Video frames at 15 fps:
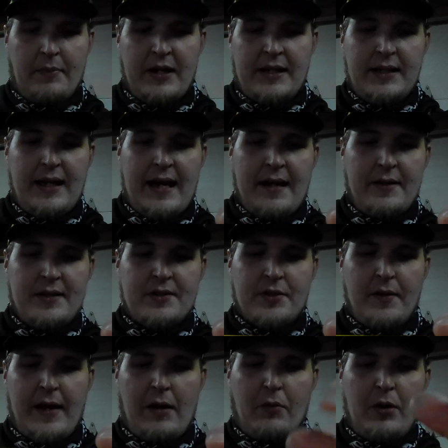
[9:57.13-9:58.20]
they did add this
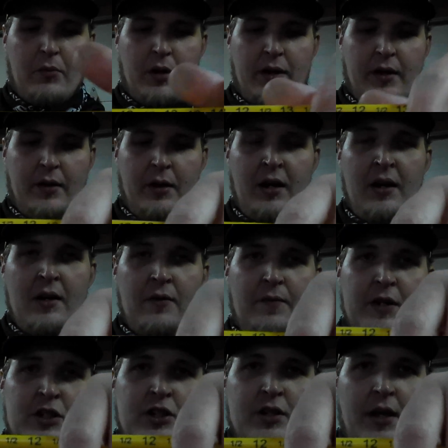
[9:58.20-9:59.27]
so that way when the
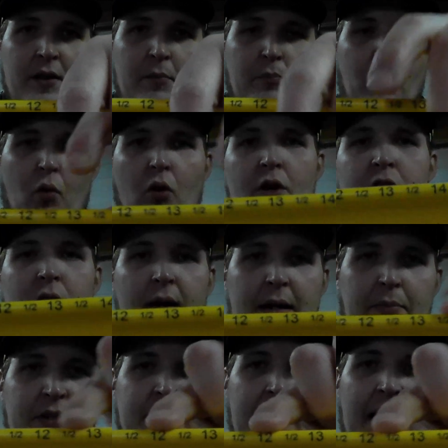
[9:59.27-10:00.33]
fishes on the board, you're
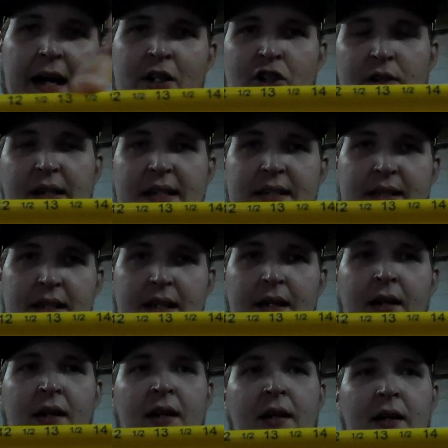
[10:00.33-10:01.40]
able to actually see,
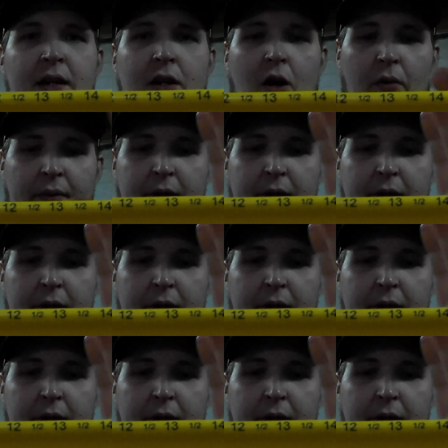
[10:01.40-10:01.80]
you know,